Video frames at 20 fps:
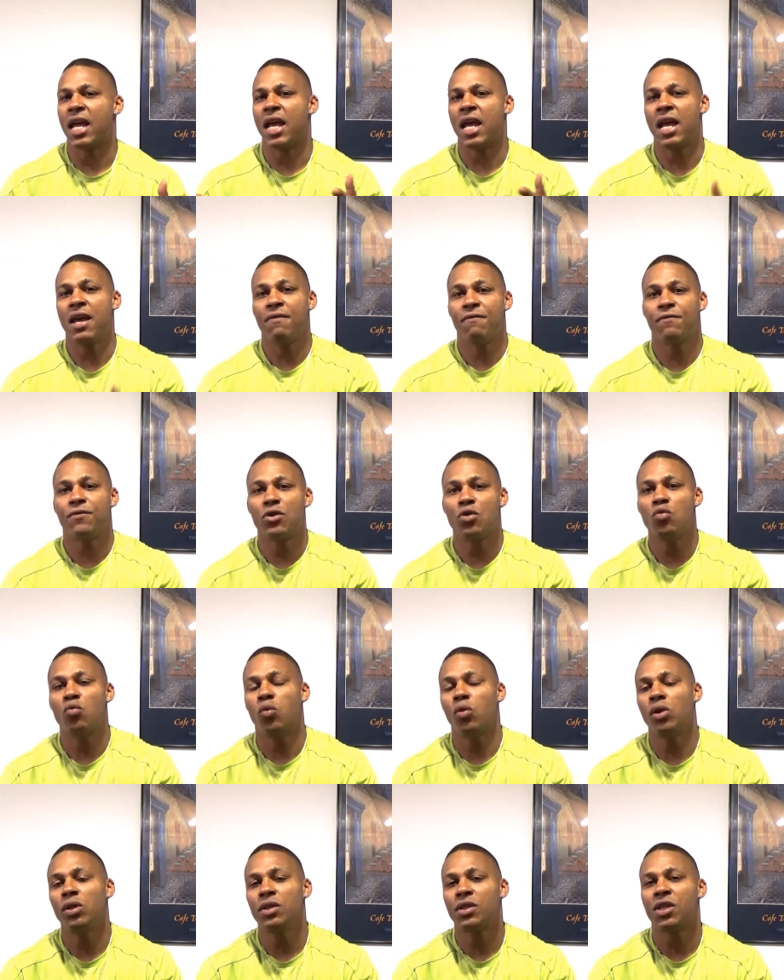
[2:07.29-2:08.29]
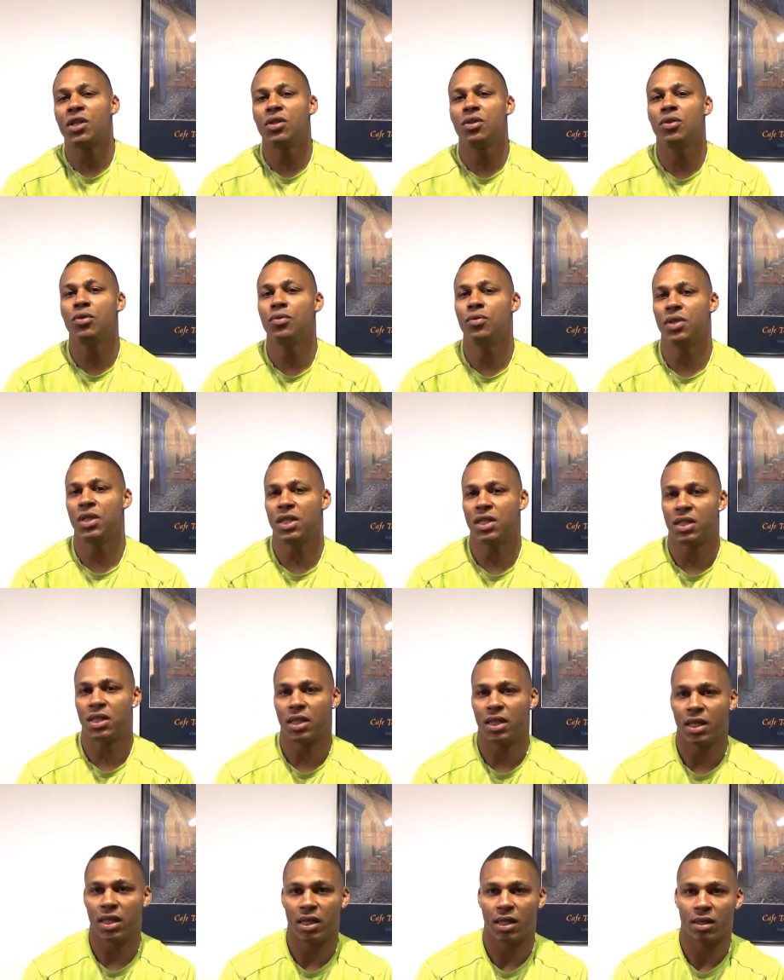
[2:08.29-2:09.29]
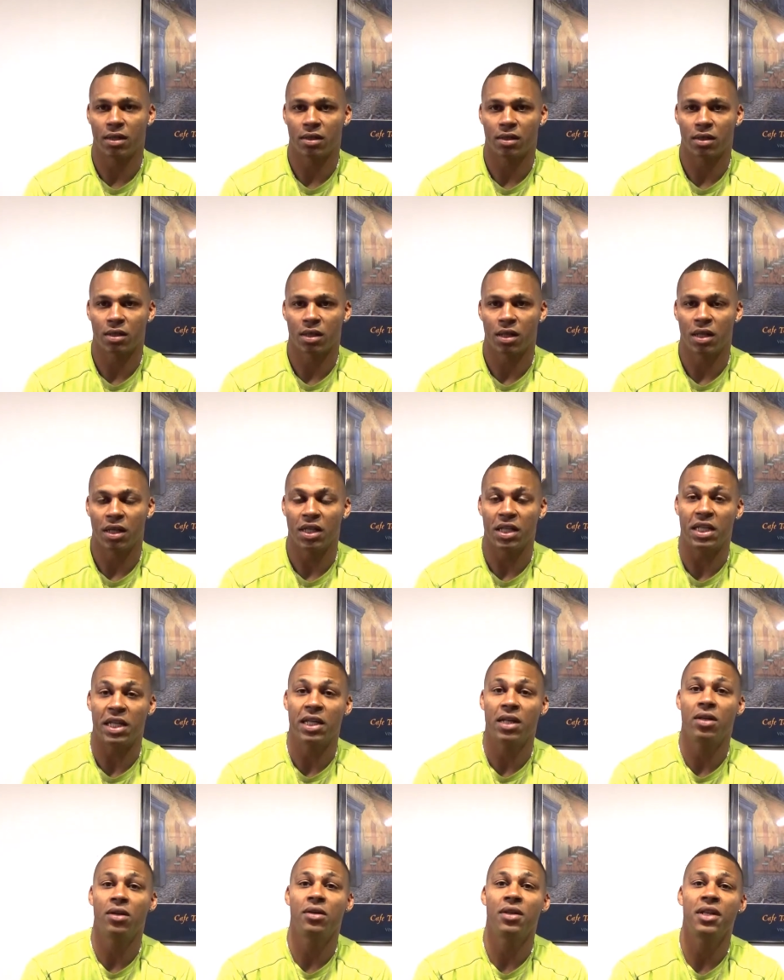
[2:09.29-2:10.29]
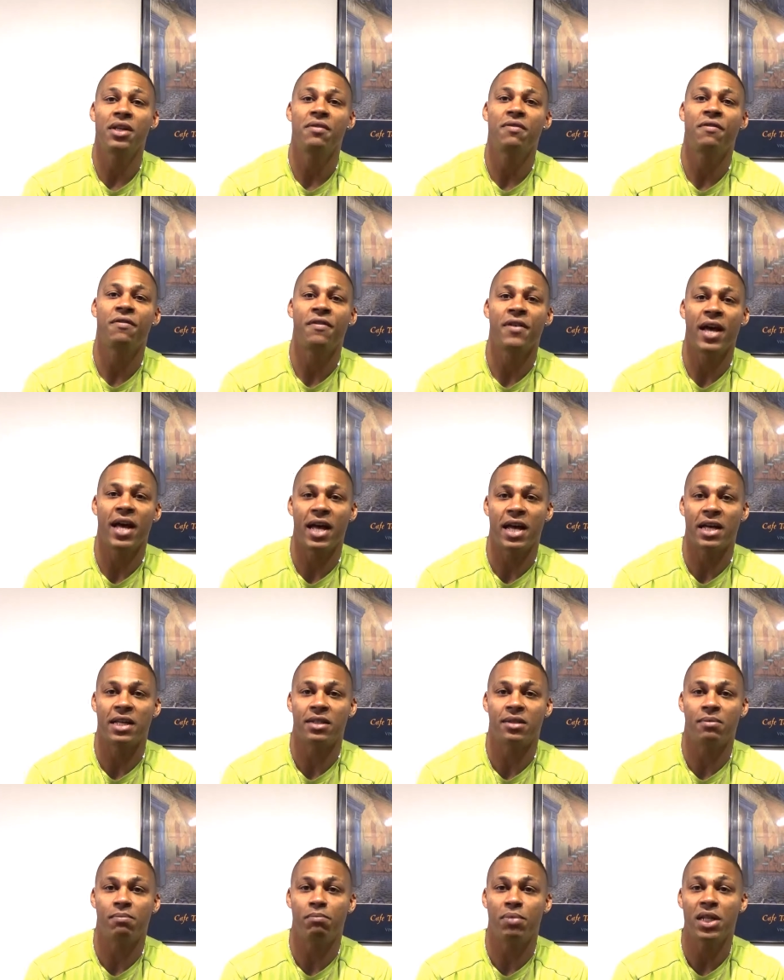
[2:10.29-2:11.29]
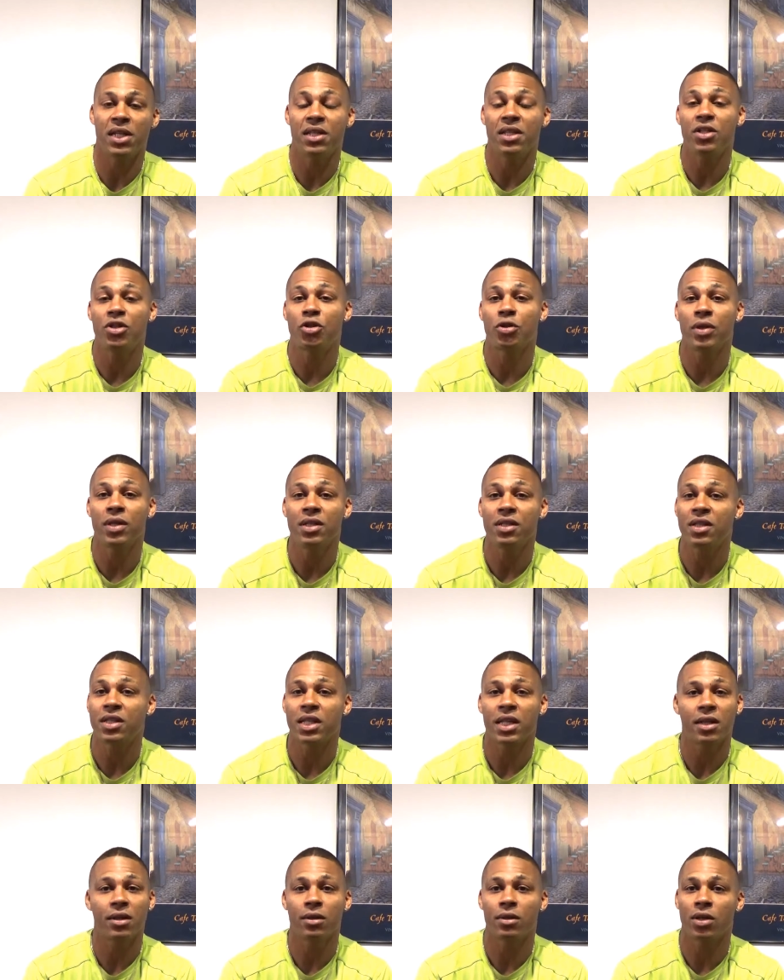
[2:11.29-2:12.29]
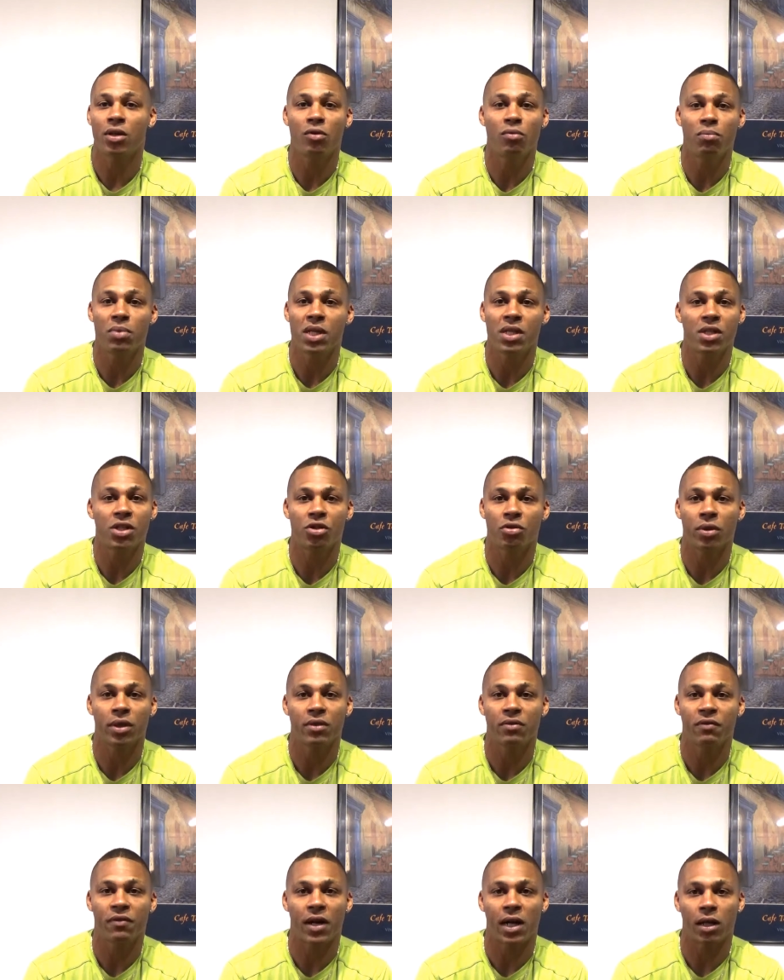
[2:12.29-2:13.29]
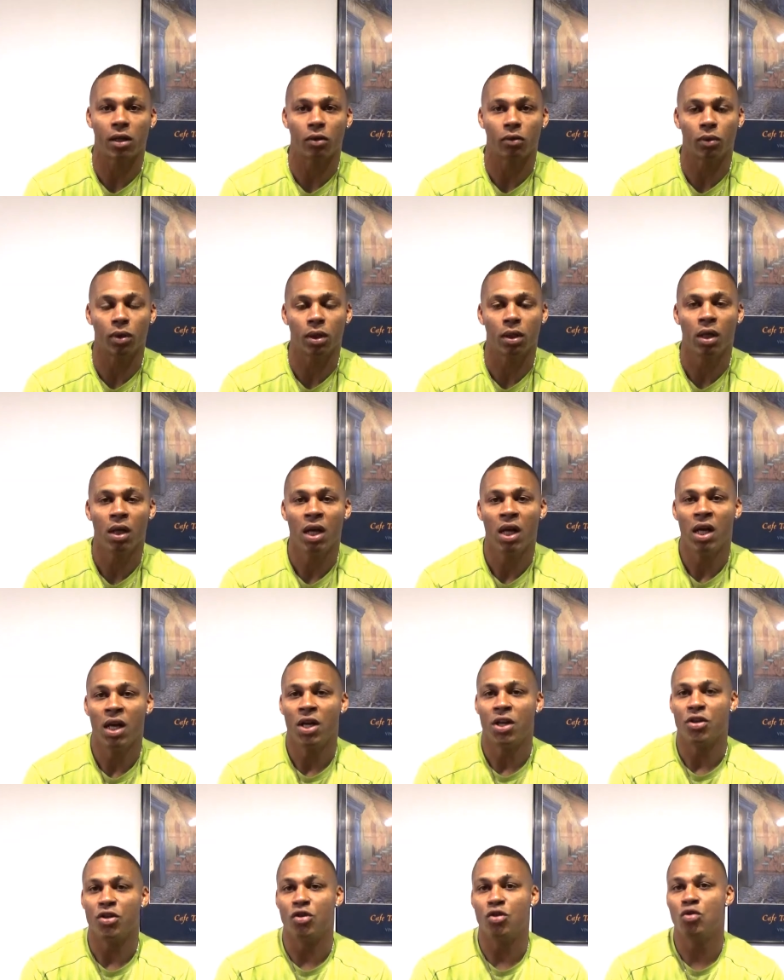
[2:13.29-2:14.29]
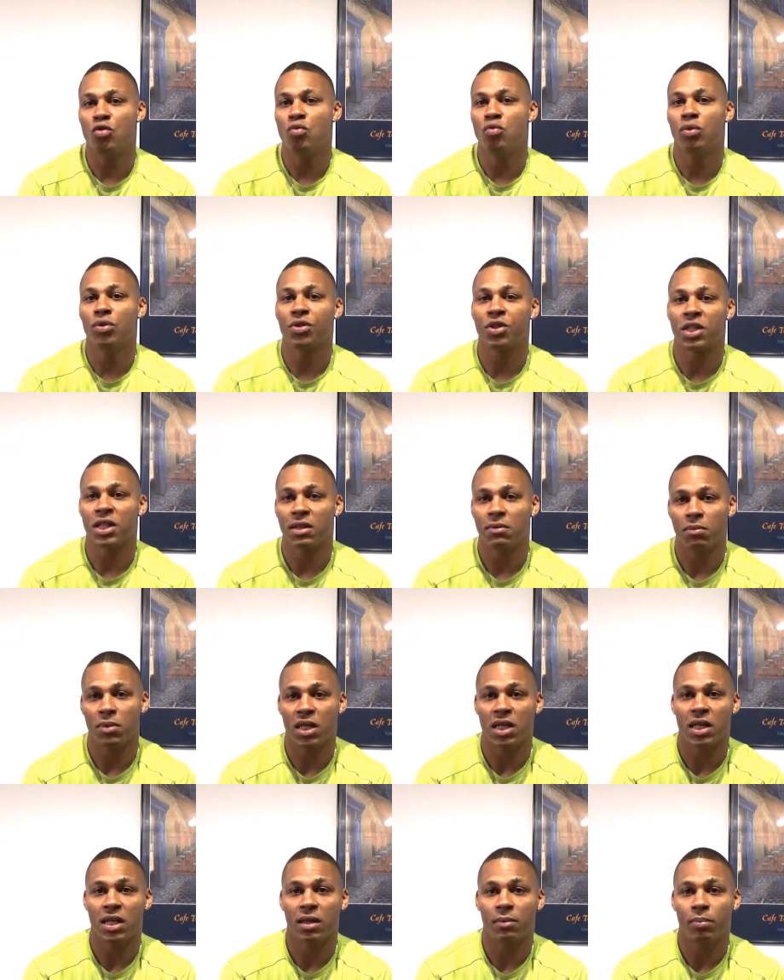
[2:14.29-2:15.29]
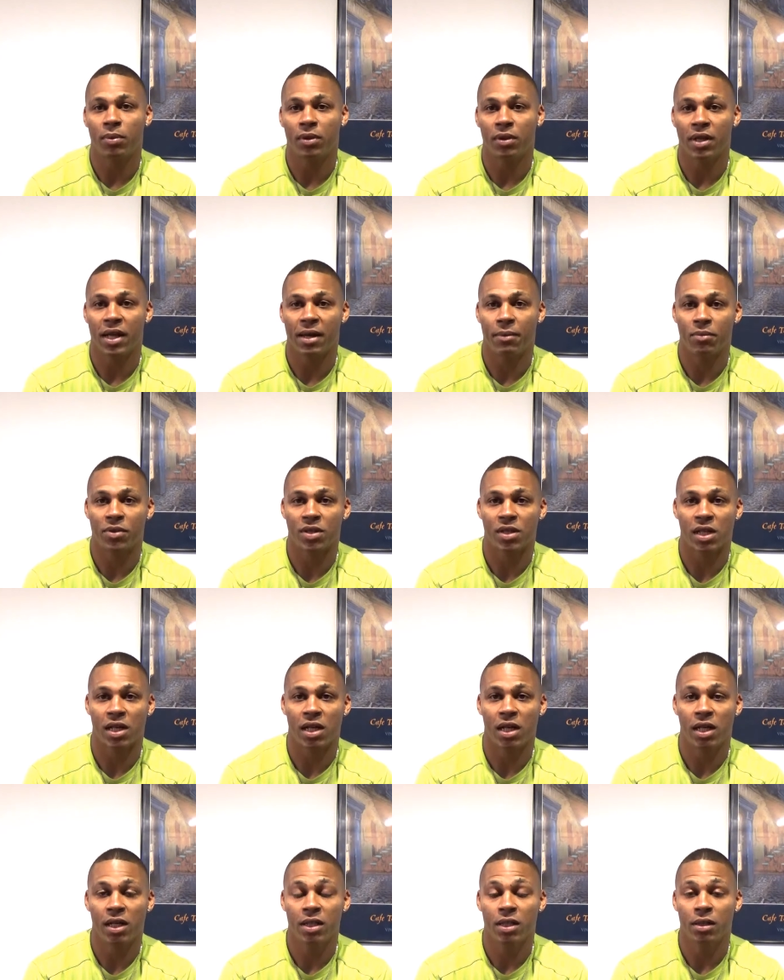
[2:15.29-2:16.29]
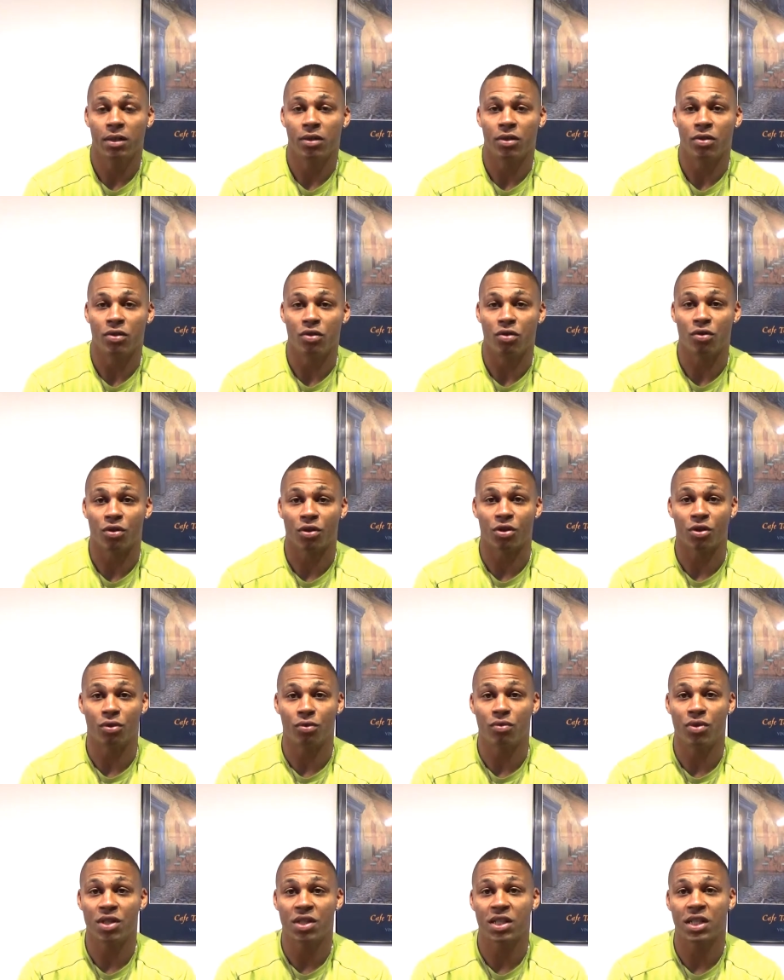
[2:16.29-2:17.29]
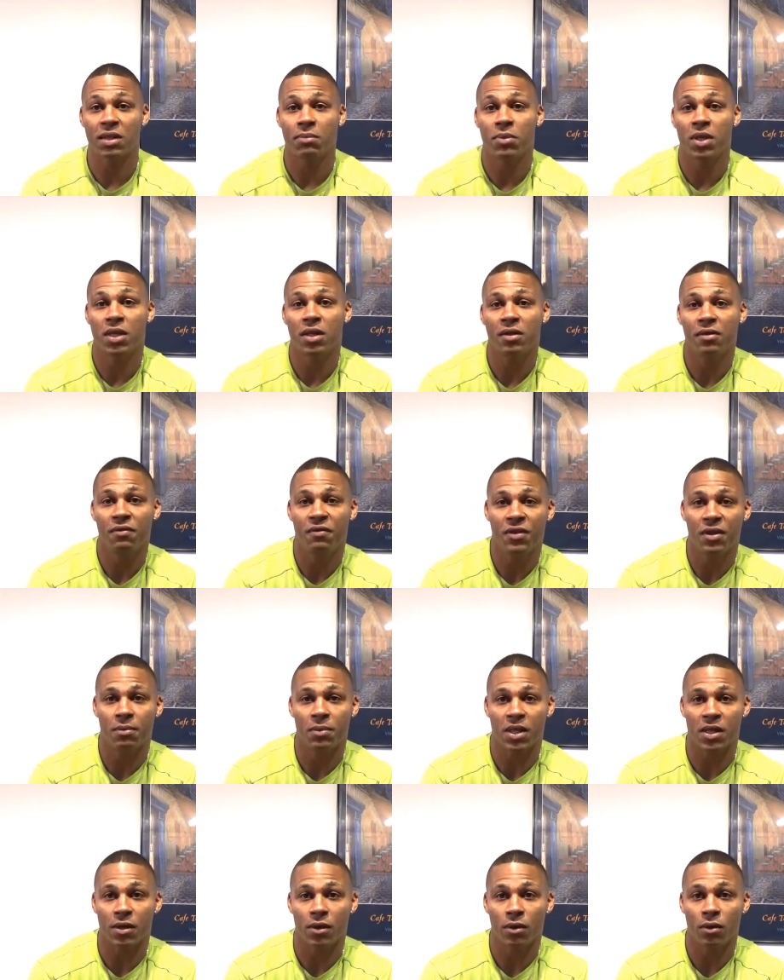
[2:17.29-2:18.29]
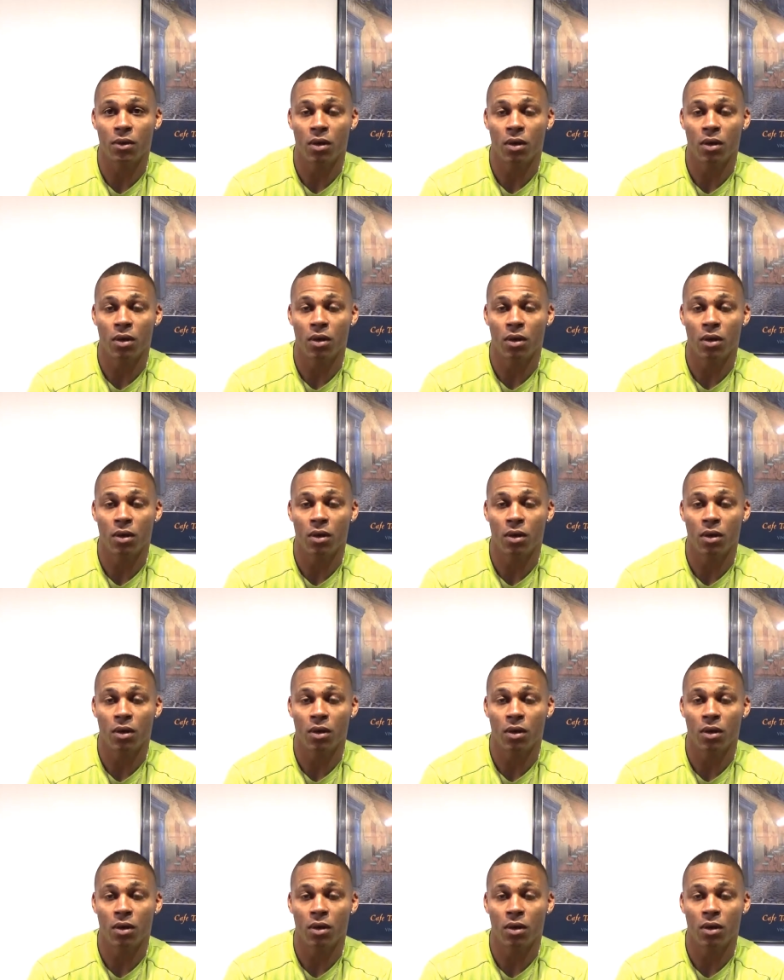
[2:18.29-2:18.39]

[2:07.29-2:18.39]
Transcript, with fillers: If you want to do these things, get on it fast. Be the trendsetter, don't be the trend follower. You will see me up on Amazon, you're soon to see me on Vimeo,